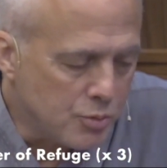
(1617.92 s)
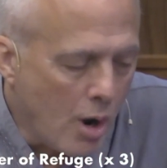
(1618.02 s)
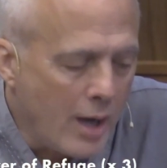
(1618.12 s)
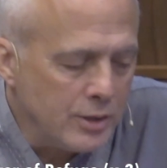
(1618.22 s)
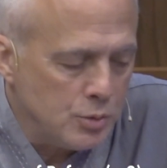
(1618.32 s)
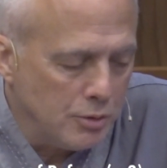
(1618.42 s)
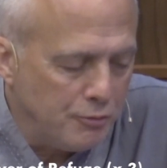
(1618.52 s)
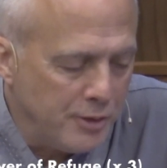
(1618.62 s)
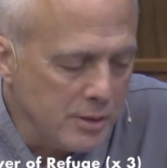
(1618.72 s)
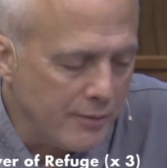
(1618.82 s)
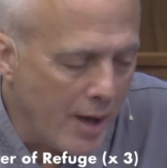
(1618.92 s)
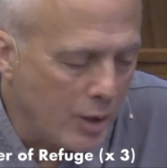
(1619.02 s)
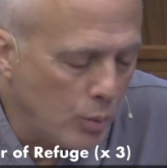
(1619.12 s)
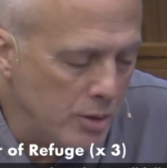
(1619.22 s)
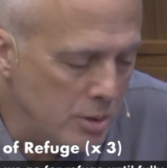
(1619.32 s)
rise to a feeling of
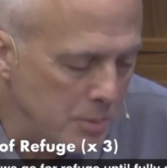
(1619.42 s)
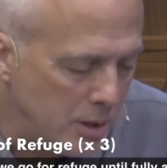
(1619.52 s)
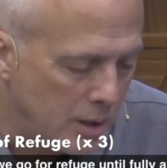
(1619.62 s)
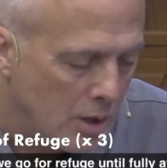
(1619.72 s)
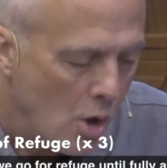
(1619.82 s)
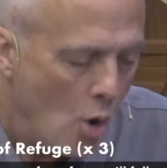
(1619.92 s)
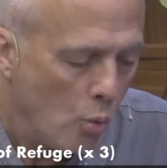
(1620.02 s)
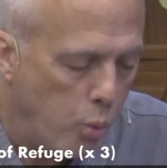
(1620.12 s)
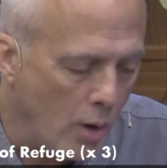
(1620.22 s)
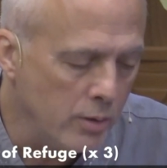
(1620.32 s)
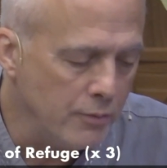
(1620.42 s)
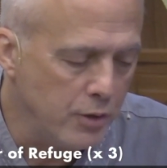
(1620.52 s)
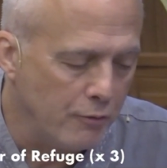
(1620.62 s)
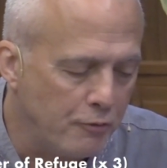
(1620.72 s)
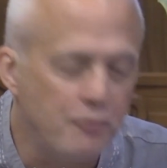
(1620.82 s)
equanimity, one of
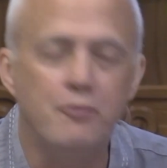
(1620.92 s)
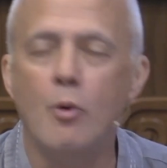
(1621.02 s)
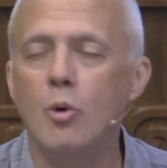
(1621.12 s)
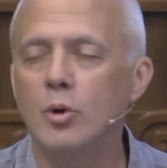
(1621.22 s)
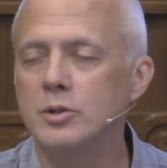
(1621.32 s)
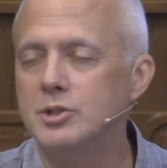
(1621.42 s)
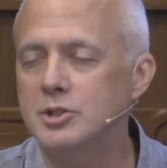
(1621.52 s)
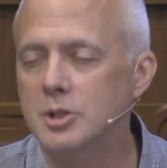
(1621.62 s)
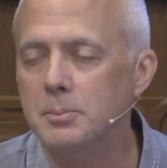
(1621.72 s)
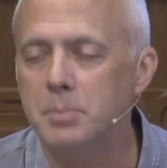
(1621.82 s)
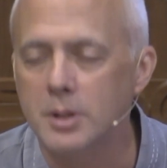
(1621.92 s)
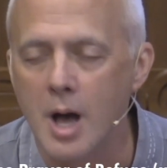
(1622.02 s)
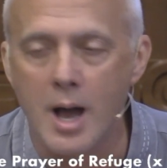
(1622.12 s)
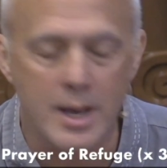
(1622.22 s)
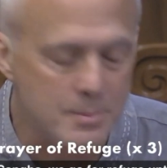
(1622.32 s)
the 4
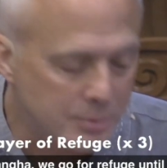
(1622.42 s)
sublime